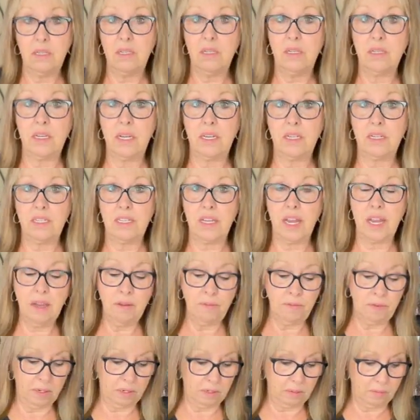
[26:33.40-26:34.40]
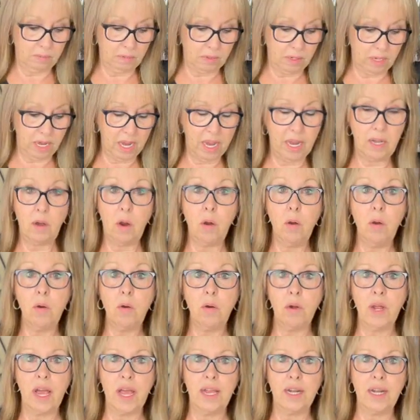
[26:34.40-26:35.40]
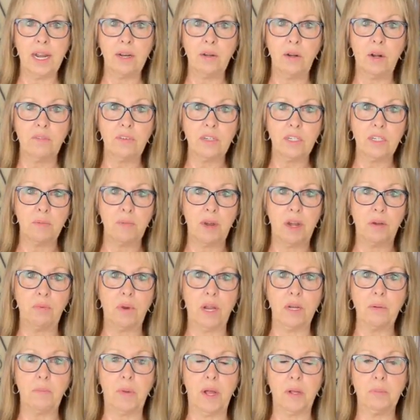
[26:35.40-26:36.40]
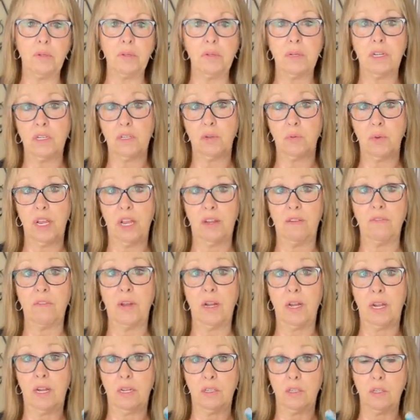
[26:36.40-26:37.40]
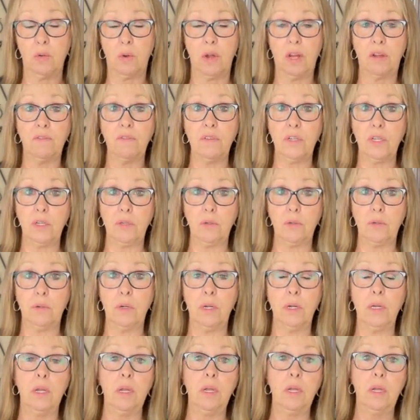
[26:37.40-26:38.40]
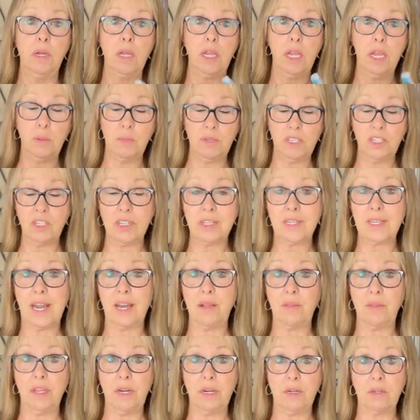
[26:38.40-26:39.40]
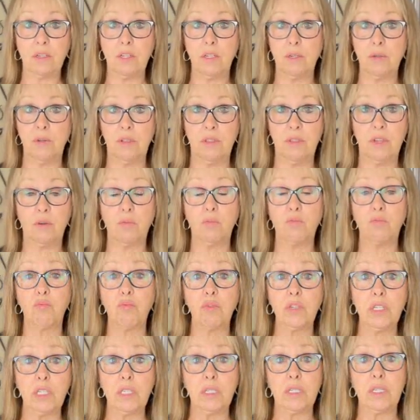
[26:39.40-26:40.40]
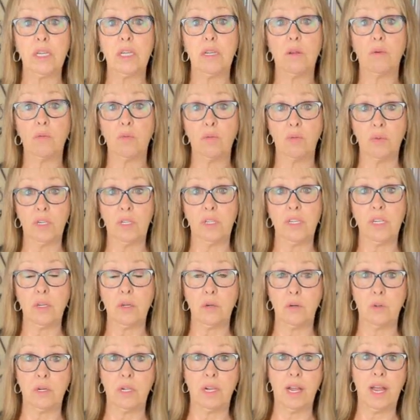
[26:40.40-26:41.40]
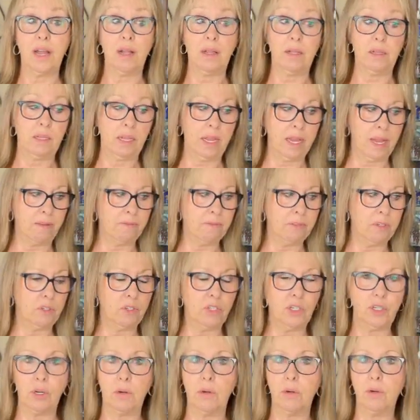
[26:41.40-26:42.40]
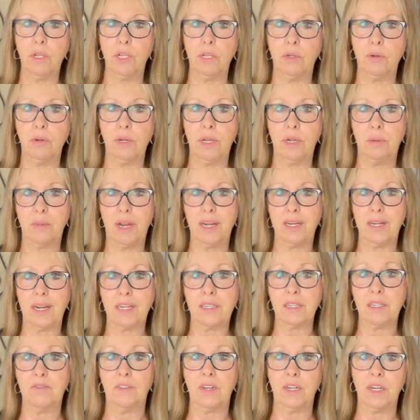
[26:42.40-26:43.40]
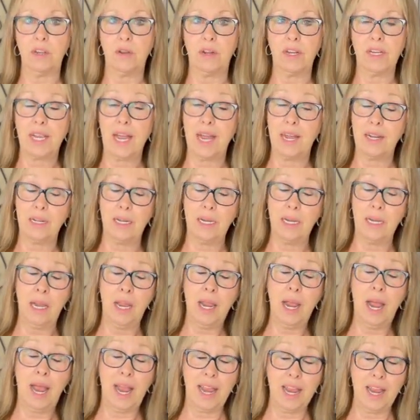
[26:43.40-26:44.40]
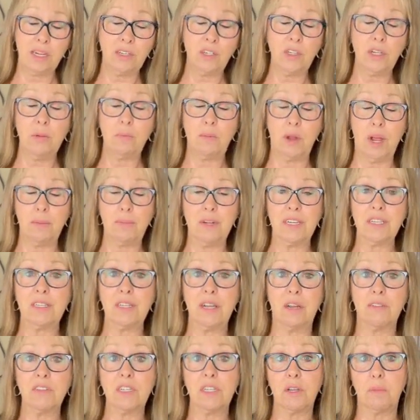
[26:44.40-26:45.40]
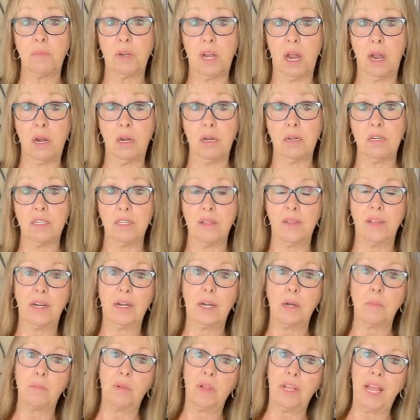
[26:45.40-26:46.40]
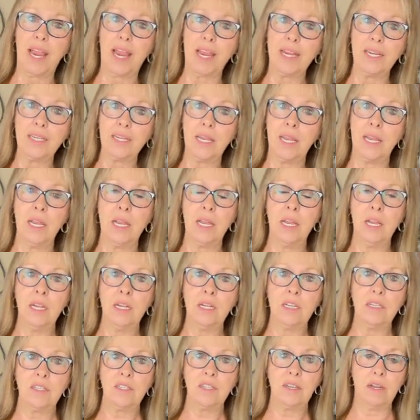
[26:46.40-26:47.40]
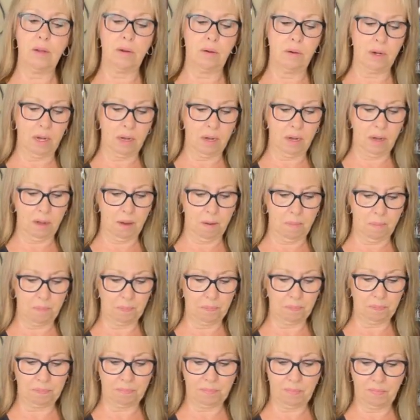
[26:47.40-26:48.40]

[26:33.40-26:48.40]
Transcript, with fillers: stay safe. And oh, head on over to my Redbubble because we have uh, 12 new images on there too. And they're really, really cool. I'll have to show you in my next video. I got, I actually bought myself some cards that are blank. So um,